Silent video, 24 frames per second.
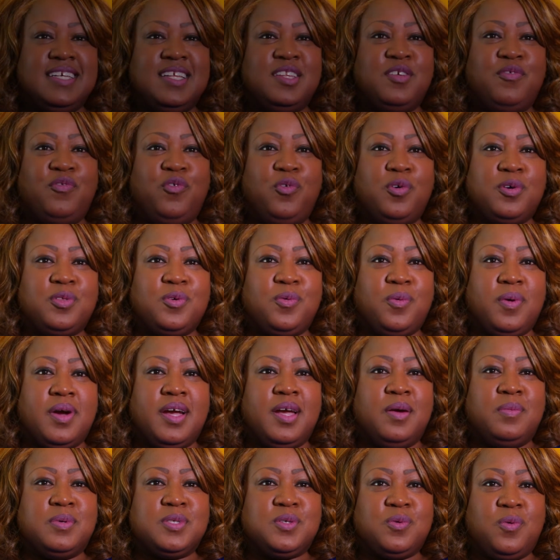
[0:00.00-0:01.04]
in the fourth
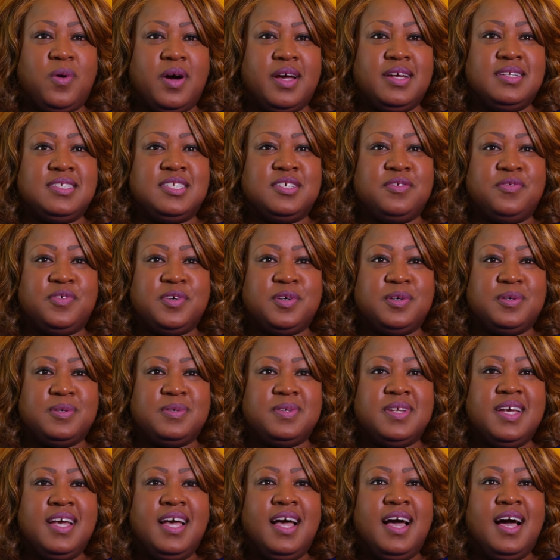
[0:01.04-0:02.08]
grade was quite
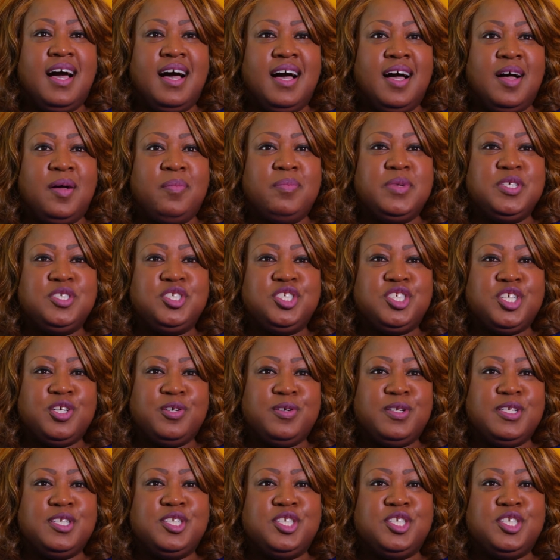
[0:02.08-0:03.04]
difficult. Miss Shirley